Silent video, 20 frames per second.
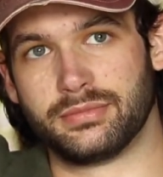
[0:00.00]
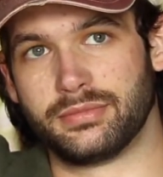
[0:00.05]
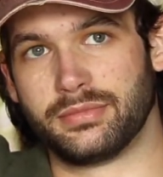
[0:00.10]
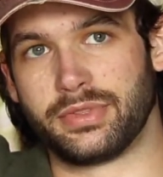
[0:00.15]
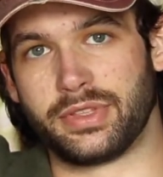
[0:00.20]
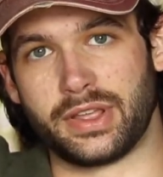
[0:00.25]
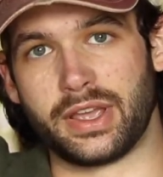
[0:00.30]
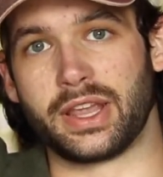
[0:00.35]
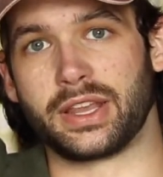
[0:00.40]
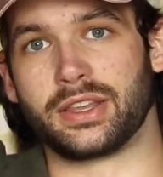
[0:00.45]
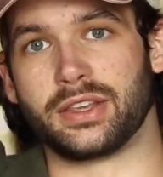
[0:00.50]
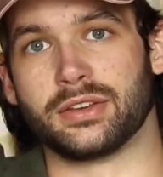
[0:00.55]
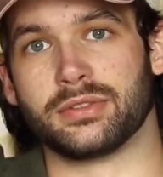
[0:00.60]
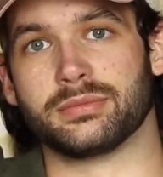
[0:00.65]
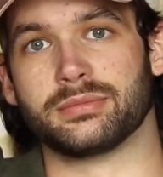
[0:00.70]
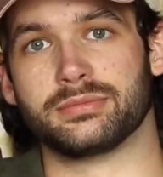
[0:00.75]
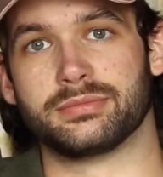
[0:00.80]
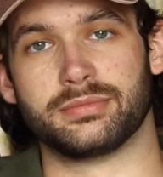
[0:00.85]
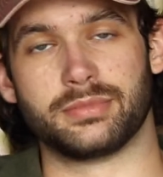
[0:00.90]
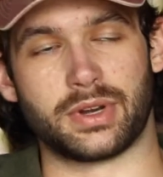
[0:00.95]
Thank you.
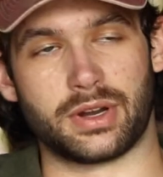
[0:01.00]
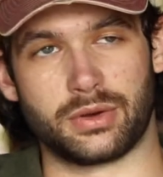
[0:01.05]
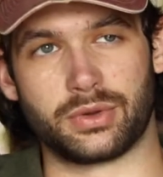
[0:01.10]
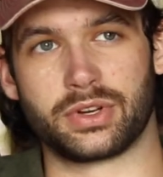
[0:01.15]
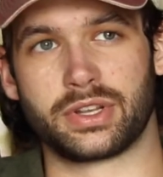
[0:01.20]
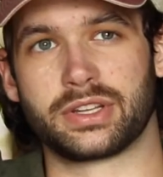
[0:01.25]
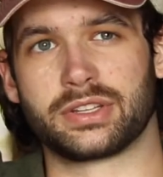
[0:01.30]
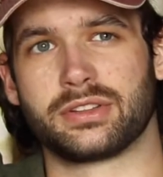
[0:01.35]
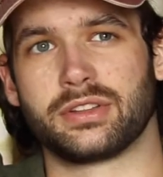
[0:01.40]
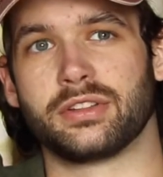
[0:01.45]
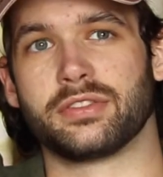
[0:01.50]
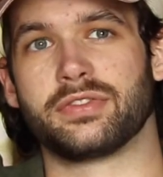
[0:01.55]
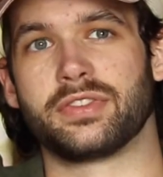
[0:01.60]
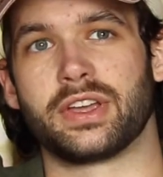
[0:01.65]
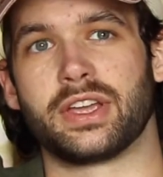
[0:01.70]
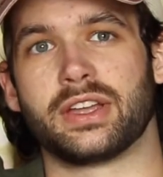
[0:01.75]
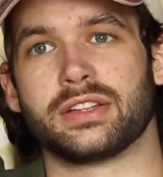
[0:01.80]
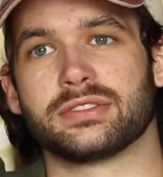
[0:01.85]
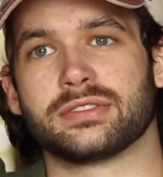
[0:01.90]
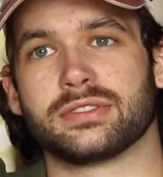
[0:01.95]
But I want to get to the
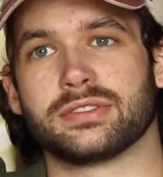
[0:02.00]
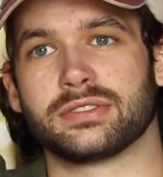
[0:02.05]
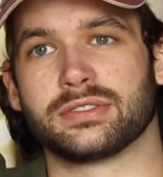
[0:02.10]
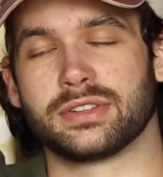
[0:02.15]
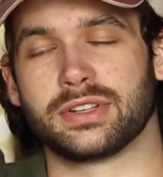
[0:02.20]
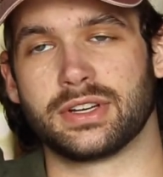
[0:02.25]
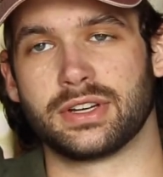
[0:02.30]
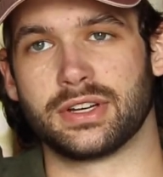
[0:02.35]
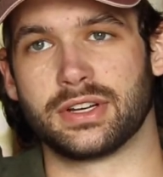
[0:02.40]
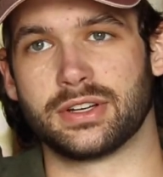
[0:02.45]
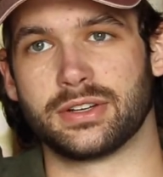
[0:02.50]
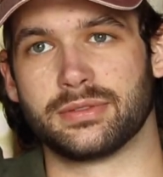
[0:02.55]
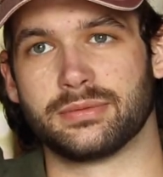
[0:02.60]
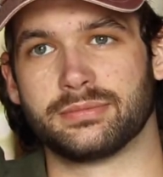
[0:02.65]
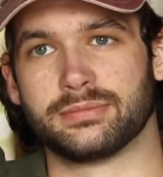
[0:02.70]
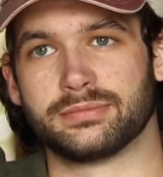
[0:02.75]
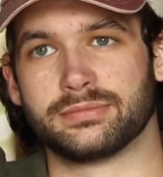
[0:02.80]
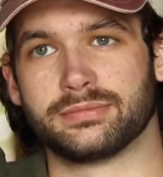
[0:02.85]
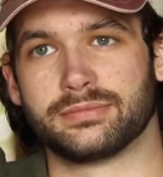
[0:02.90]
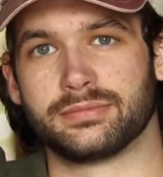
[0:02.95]
fans.
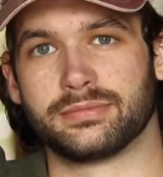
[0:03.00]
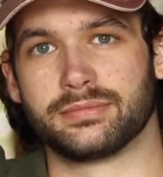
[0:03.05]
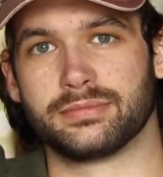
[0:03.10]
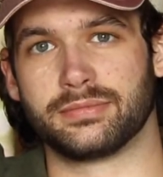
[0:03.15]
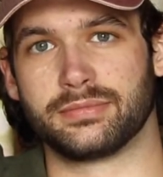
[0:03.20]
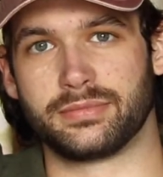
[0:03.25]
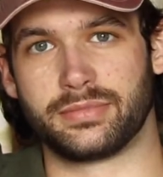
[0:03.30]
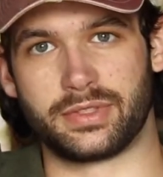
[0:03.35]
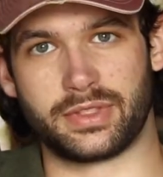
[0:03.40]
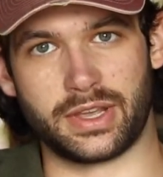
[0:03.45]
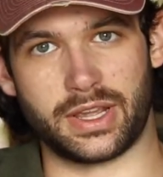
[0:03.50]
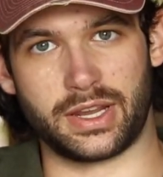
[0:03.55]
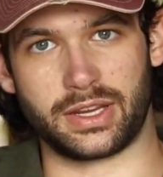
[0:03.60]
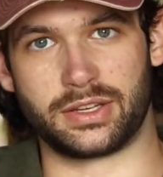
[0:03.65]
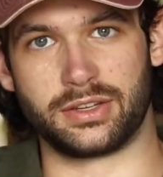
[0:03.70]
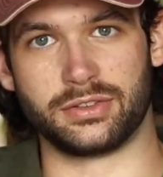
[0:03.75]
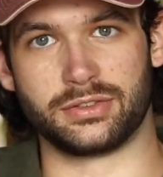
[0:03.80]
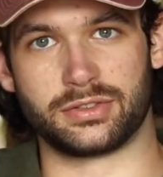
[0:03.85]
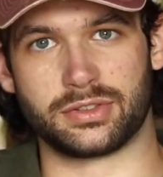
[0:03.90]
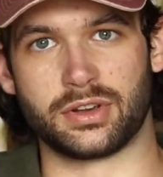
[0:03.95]

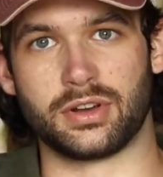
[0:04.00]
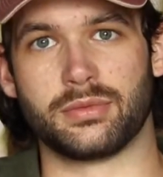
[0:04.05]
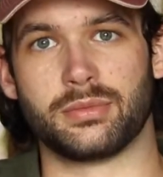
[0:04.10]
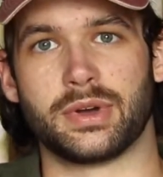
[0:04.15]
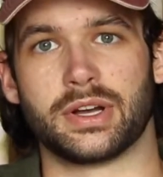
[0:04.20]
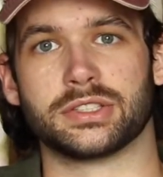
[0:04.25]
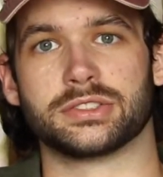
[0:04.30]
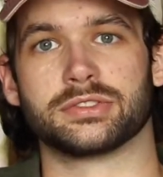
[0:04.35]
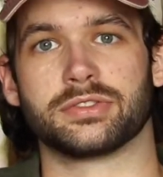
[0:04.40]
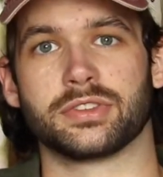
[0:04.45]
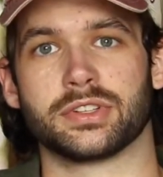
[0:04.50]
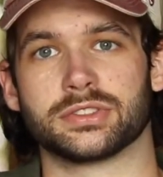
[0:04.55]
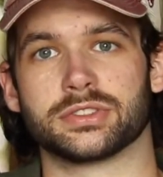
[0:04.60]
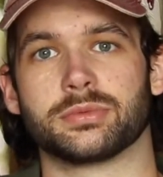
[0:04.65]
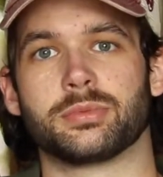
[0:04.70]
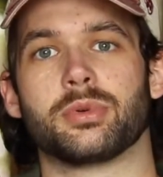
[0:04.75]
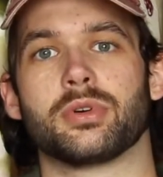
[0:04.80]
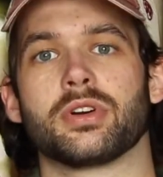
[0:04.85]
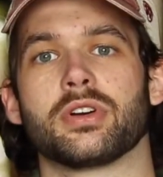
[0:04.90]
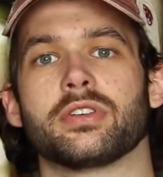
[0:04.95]
Thank you so much for the
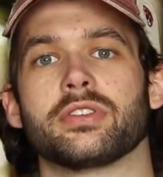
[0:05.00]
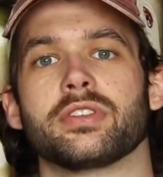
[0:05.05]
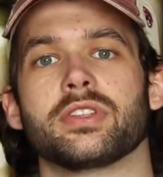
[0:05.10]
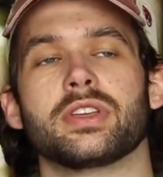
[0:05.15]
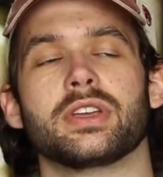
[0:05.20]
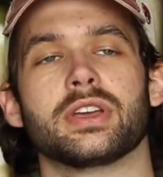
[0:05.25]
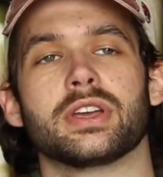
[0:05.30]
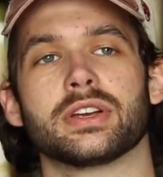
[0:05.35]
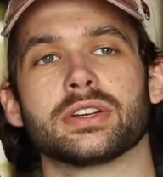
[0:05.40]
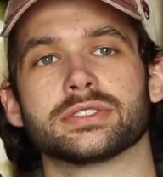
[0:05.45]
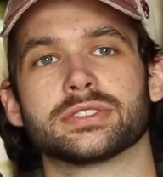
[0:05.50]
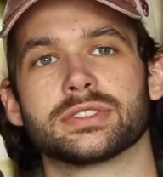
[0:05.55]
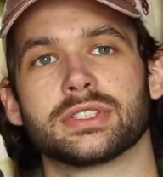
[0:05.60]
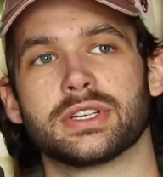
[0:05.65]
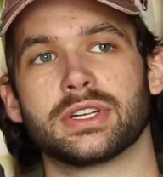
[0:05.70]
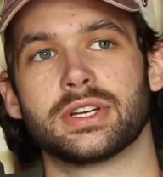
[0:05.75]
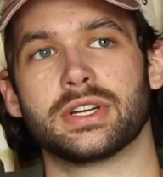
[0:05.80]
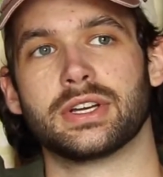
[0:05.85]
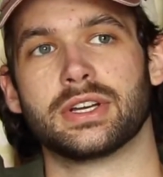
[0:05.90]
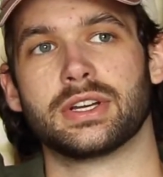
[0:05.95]
support over the years.
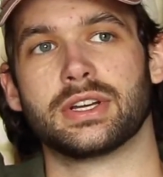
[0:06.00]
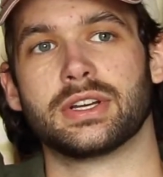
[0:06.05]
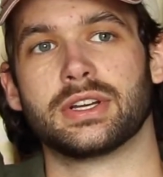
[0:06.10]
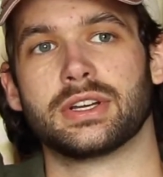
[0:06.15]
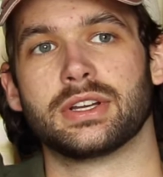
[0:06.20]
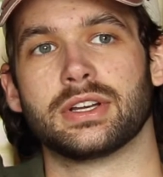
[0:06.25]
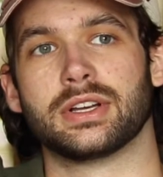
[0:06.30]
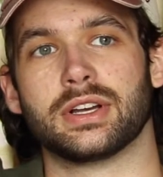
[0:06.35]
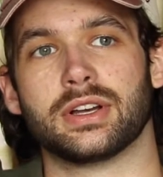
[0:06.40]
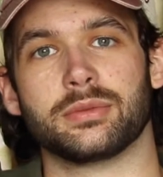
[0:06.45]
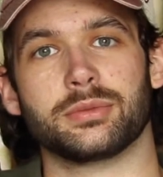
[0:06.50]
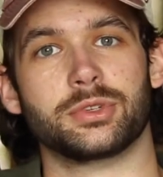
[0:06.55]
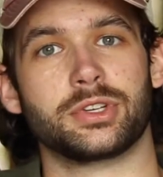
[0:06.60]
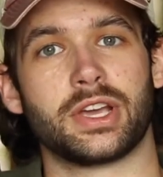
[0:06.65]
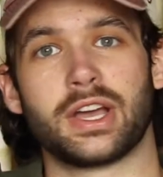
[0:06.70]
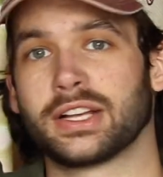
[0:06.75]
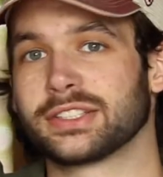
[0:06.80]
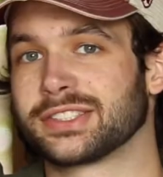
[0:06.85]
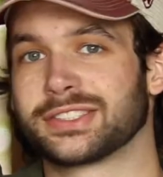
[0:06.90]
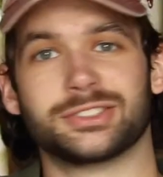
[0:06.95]
You
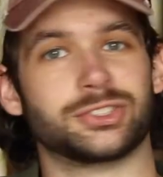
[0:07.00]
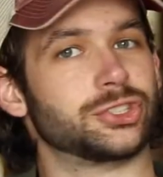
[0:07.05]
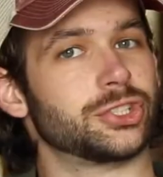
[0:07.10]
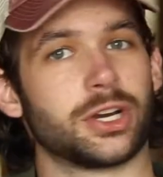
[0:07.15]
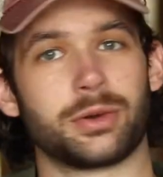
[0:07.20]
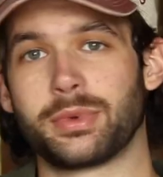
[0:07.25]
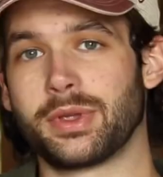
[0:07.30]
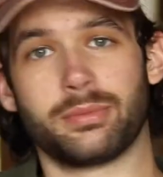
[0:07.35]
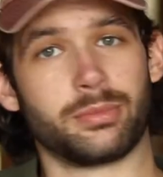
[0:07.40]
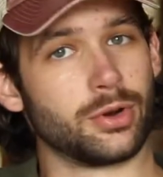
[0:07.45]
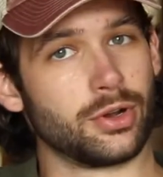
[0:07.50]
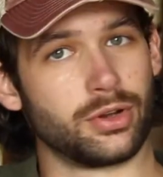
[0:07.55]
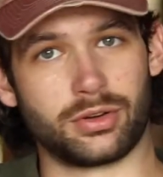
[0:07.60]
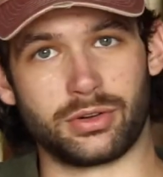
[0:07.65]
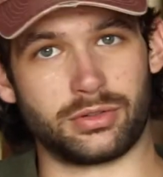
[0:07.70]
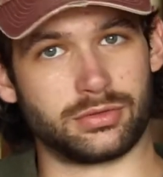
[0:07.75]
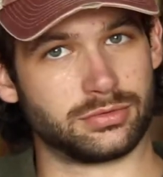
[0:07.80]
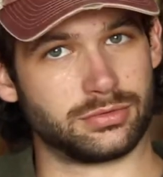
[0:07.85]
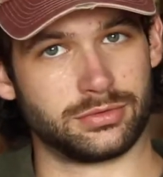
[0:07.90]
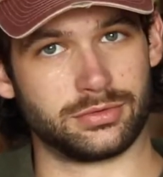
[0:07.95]
guys can sure be
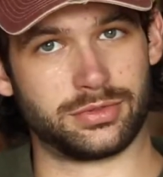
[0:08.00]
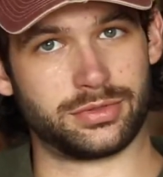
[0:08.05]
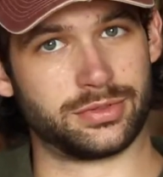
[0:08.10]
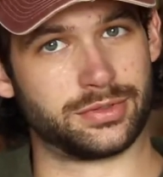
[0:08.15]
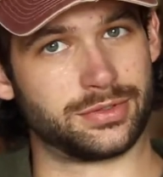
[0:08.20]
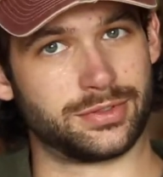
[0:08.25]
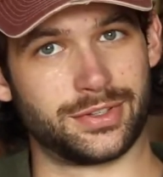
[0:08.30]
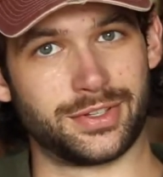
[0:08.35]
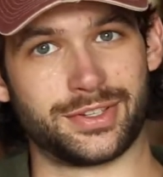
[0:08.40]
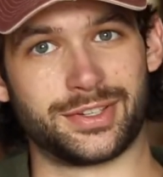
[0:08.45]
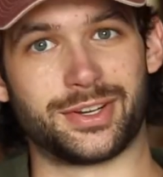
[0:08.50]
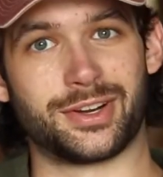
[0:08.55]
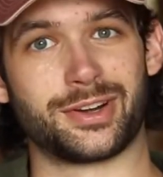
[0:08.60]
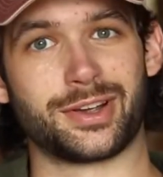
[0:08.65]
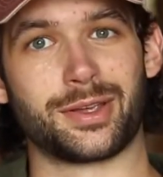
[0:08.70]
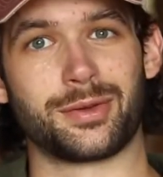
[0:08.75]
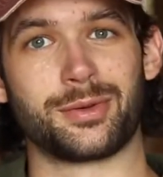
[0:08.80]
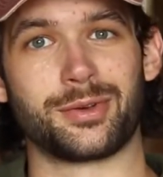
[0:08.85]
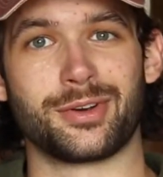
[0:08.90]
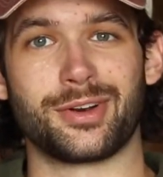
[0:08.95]
brutal. Don't
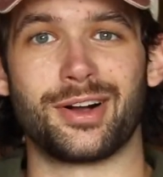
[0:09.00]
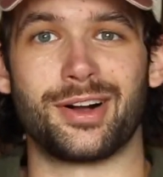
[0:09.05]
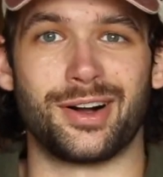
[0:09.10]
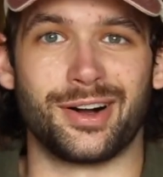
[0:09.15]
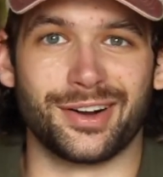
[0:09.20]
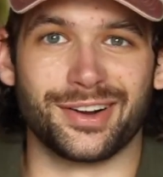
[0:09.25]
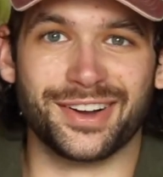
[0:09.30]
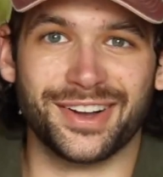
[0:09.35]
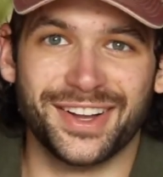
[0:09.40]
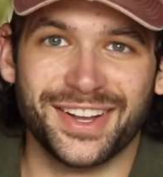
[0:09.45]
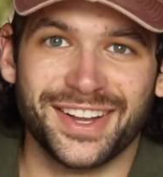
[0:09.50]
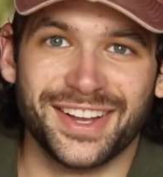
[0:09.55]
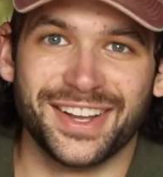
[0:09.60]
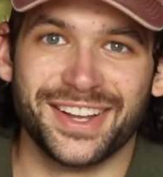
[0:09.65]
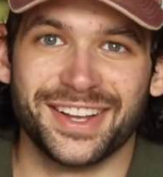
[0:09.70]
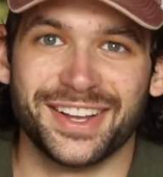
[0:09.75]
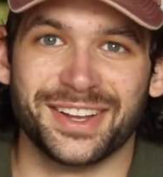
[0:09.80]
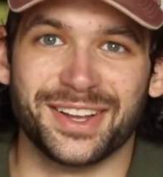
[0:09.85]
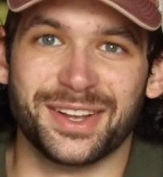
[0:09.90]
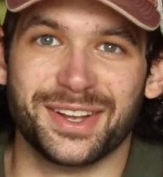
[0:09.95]
get me wrong.
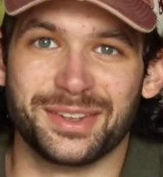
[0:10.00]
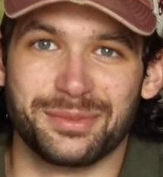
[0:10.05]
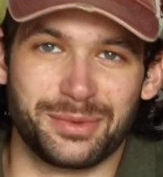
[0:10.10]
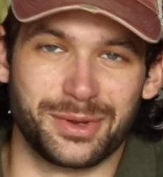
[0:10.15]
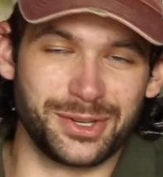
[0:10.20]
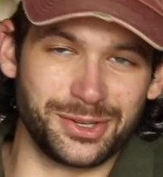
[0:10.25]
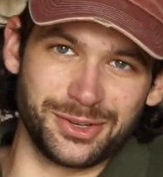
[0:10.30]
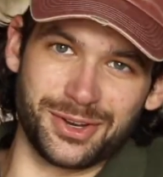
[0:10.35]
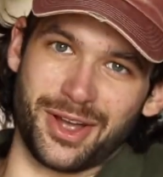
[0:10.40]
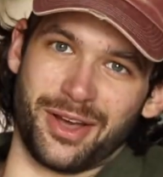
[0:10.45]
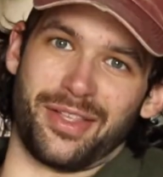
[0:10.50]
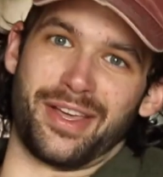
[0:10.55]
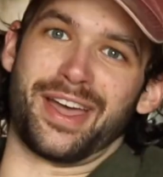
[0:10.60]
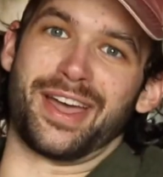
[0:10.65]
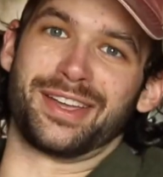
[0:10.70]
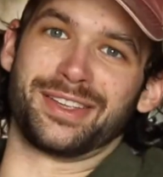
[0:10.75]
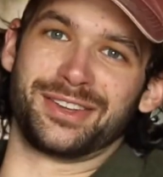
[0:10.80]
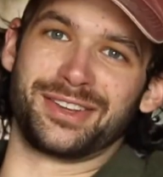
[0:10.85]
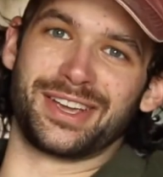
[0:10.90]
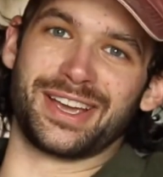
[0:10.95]
But you know
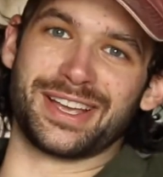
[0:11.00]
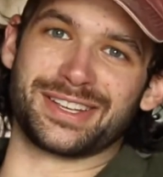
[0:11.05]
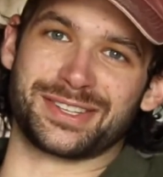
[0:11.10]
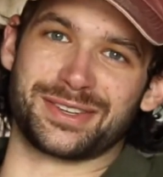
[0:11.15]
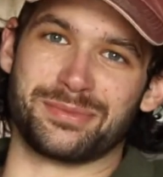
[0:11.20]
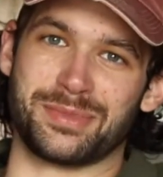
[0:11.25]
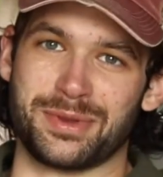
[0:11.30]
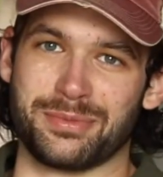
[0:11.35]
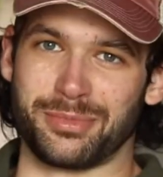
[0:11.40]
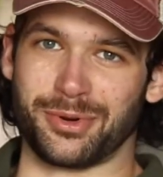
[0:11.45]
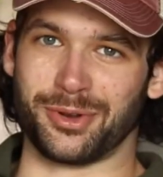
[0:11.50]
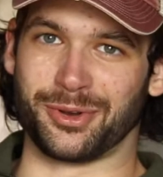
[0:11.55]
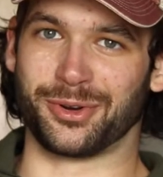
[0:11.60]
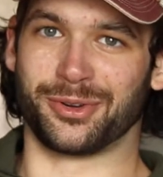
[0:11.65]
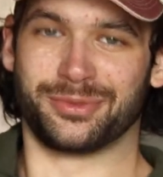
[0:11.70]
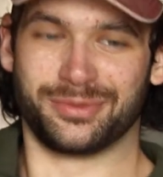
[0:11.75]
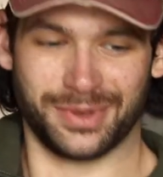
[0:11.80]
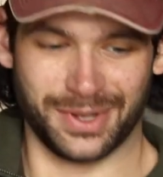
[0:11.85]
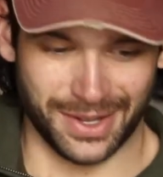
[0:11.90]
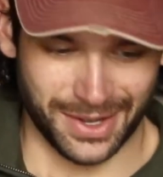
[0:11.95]
that. You guys can be
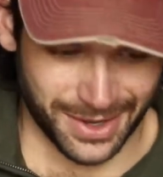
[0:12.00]
brutal.